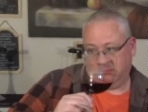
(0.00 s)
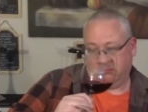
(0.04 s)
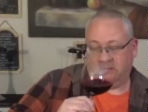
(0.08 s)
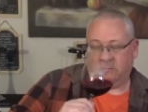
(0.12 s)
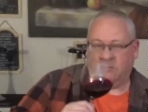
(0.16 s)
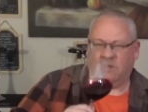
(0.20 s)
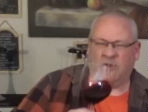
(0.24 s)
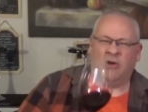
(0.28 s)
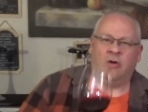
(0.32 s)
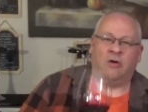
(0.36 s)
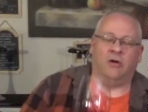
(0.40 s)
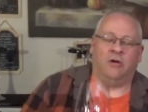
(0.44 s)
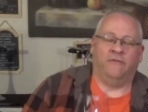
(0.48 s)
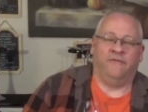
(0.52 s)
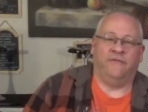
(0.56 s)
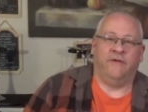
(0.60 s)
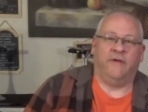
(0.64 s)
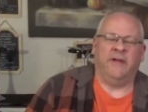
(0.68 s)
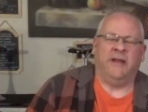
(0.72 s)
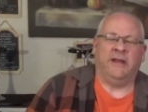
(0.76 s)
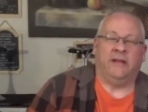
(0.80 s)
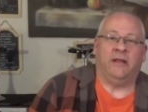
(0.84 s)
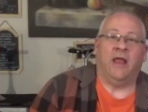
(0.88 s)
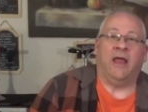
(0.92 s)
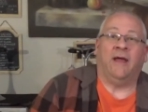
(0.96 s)
Oh,
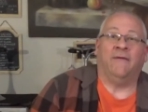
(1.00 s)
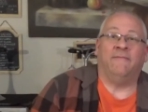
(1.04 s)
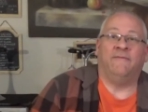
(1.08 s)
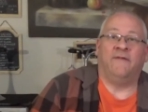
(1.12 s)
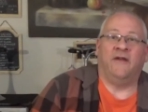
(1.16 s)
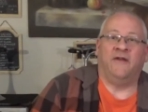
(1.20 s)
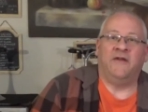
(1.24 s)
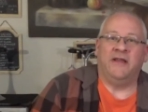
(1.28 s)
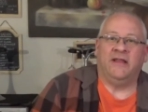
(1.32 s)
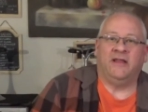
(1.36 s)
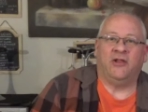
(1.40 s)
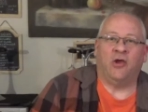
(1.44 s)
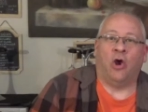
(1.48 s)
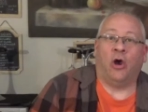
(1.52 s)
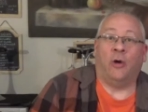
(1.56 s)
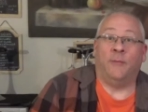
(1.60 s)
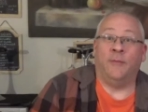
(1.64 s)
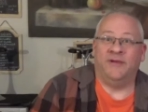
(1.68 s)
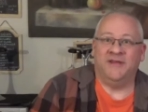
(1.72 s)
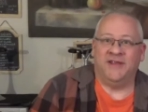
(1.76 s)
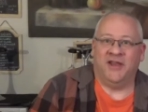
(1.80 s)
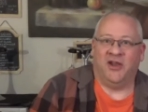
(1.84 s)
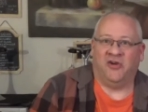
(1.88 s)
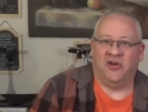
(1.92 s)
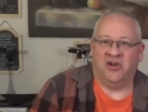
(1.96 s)
very
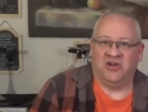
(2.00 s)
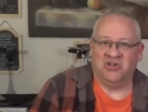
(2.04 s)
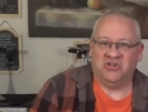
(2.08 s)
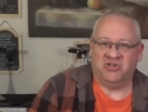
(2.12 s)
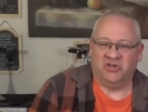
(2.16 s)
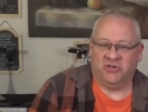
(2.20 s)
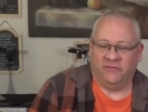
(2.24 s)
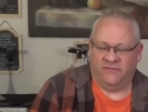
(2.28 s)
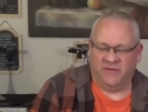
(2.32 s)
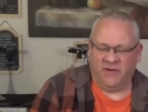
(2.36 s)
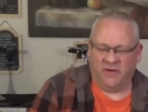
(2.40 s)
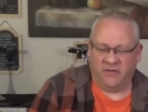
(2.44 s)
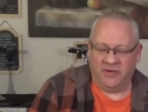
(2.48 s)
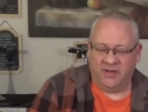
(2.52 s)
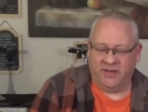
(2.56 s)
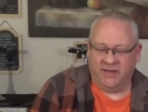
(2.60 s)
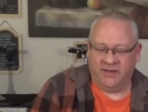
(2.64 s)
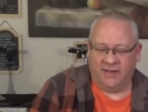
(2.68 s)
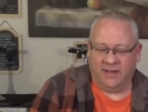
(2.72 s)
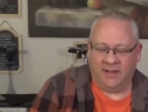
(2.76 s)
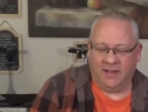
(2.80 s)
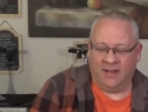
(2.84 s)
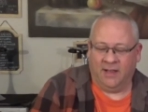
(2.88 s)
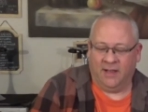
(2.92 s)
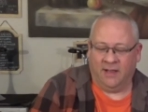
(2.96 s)
Carmenere-ish.
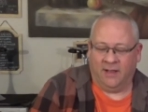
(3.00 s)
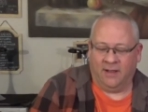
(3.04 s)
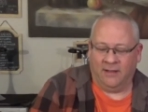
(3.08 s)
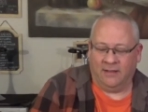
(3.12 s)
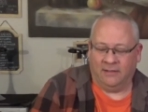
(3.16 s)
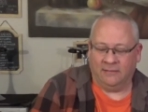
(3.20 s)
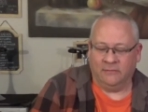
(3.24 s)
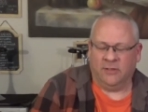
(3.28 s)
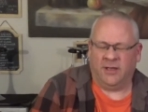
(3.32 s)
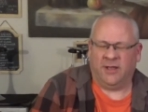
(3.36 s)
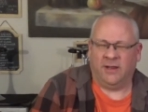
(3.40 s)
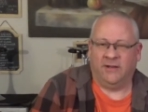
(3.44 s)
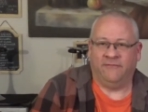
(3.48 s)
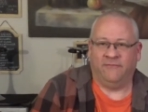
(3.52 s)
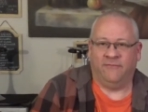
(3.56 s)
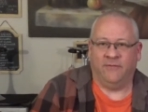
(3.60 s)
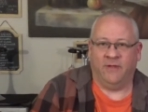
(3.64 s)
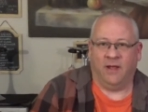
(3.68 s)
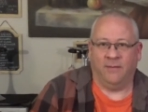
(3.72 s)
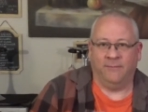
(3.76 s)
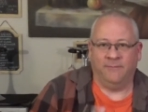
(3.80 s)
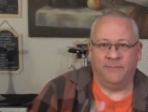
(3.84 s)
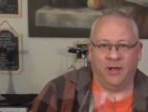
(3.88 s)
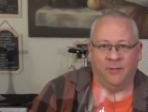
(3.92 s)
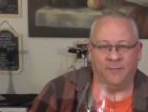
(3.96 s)
A lot
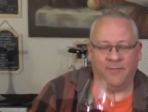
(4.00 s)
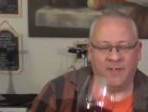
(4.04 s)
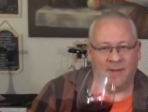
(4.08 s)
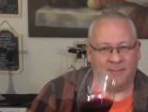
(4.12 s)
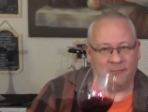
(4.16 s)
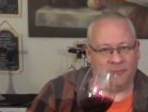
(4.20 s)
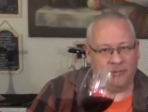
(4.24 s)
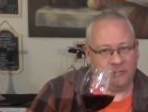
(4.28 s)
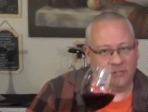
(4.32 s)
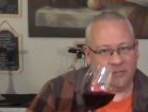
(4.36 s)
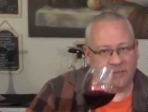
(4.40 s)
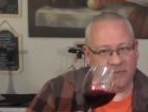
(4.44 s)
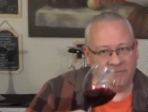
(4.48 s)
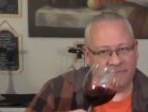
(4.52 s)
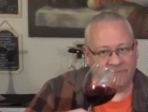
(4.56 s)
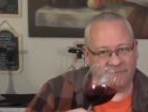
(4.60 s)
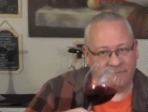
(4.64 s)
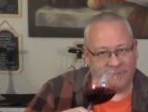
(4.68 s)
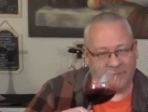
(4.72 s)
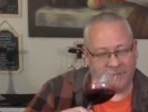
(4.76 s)
of bell pepper, a lot of